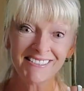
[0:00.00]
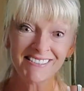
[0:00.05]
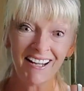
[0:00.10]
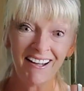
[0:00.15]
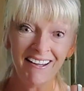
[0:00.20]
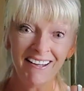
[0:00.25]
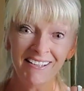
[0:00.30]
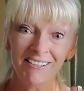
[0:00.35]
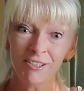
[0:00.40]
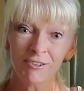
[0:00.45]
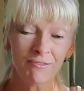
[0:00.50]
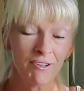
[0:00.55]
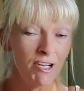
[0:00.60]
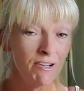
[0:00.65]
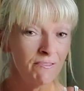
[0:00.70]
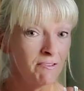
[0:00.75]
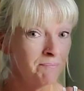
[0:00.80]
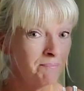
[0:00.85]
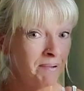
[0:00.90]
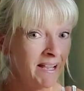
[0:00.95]
Tired of
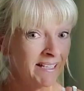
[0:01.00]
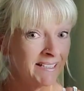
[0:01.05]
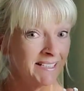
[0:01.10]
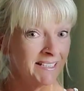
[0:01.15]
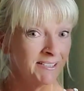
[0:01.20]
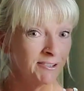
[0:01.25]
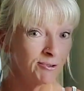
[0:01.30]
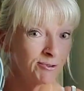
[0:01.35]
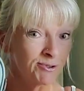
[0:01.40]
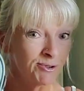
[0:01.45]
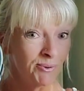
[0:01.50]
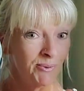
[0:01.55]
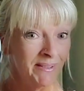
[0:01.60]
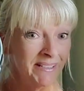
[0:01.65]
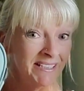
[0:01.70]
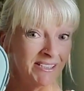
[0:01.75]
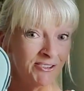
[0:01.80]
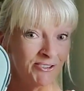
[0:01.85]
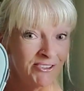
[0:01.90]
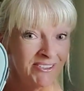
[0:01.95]
overpacking your
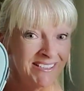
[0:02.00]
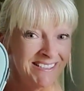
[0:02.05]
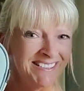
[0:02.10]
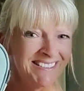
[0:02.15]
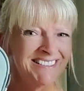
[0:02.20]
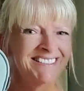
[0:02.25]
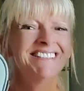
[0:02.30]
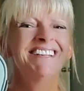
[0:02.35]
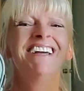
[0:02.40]
toiletries?